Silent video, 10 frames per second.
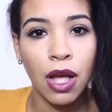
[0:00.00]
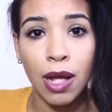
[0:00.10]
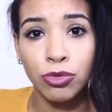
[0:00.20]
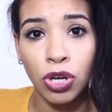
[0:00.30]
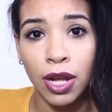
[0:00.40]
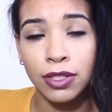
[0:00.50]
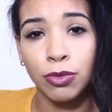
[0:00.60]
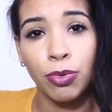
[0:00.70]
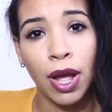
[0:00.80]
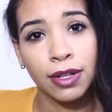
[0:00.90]
I'm trying
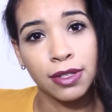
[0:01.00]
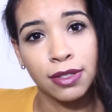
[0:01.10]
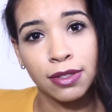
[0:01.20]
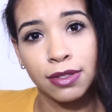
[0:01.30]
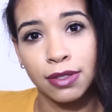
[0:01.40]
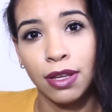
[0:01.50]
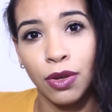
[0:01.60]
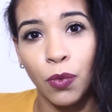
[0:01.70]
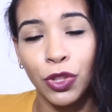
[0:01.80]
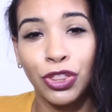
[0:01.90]
to practice
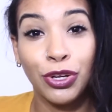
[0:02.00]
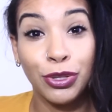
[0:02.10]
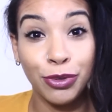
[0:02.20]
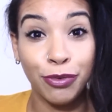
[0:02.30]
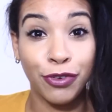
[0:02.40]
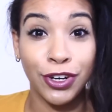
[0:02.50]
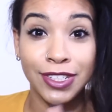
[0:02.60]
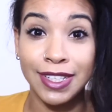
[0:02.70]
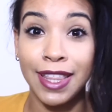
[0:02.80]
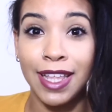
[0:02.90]
with the glue
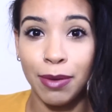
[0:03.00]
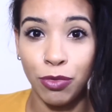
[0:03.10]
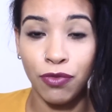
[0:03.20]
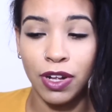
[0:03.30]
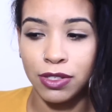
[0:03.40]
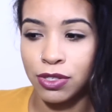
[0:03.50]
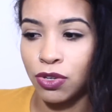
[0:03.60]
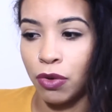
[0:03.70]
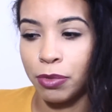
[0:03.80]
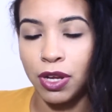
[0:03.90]
first and then move on to
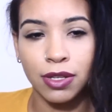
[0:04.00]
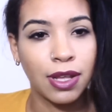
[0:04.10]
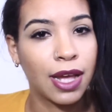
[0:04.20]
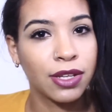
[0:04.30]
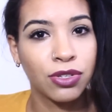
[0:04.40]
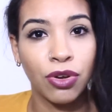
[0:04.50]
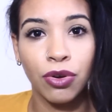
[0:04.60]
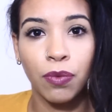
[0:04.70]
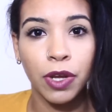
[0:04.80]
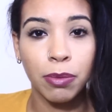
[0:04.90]
sewing, because I
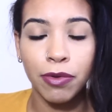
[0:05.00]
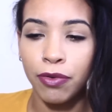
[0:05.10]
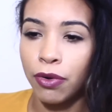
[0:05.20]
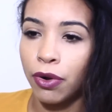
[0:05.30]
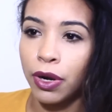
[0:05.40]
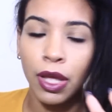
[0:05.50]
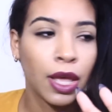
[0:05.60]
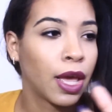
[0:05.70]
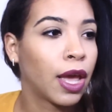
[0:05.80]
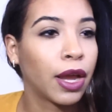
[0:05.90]
sewed a wig before
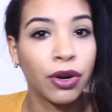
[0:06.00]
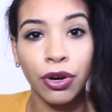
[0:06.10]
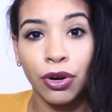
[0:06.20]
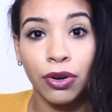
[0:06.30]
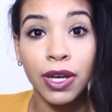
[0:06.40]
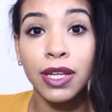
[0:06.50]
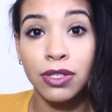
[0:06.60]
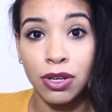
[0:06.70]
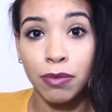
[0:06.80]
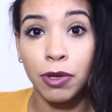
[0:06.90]
and girl, it
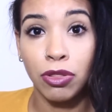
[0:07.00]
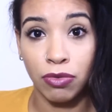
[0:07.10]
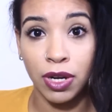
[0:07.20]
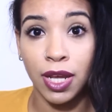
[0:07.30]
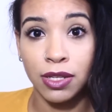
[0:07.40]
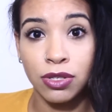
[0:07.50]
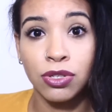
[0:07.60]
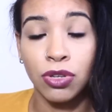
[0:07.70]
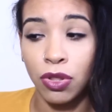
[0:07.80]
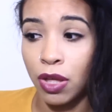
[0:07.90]
took me 3 days
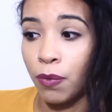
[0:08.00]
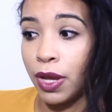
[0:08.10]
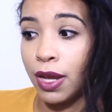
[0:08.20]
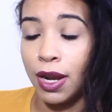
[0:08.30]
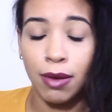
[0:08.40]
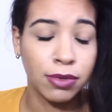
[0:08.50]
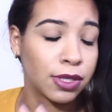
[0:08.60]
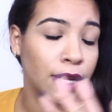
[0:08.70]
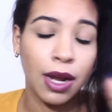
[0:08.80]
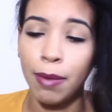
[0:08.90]
to sew that wig and I
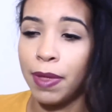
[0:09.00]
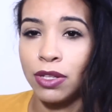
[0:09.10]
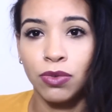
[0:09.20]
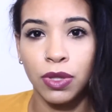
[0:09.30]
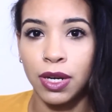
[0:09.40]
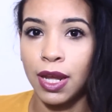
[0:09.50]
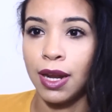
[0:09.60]
was like, I'm not doing that